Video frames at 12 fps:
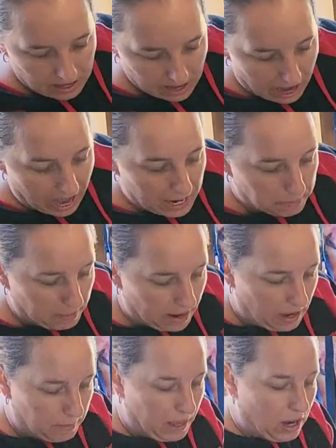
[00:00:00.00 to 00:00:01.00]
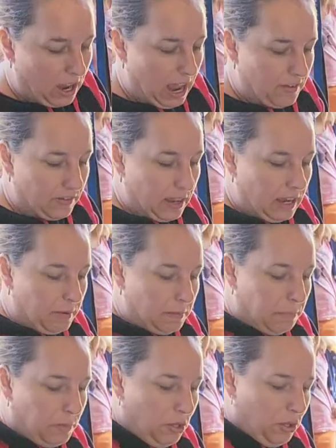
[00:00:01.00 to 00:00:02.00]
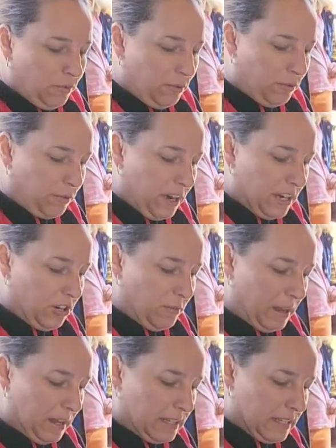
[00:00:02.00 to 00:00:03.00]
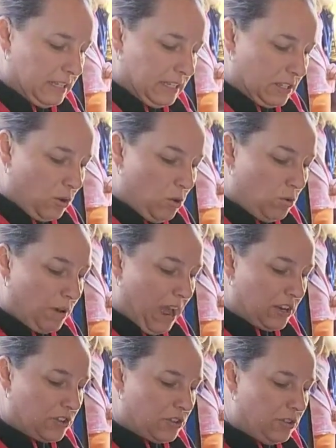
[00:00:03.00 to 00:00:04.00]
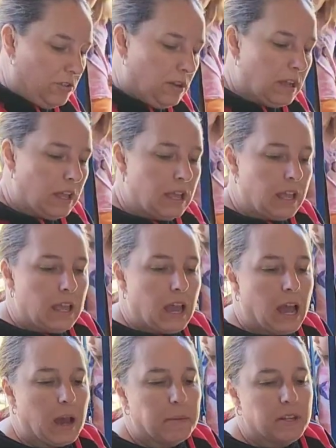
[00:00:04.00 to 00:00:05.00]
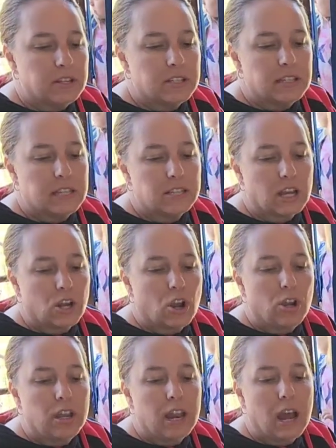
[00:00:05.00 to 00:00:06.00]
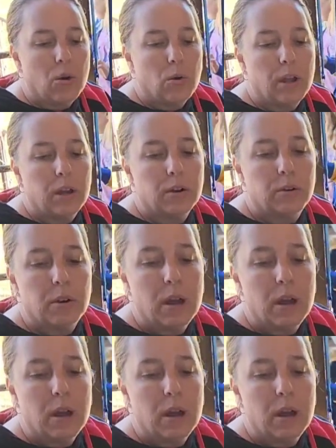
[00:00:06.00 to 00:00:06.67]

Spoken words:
udder balm. And I have a beautiful friend who makes this. It's all natural. It uses things like coconut oil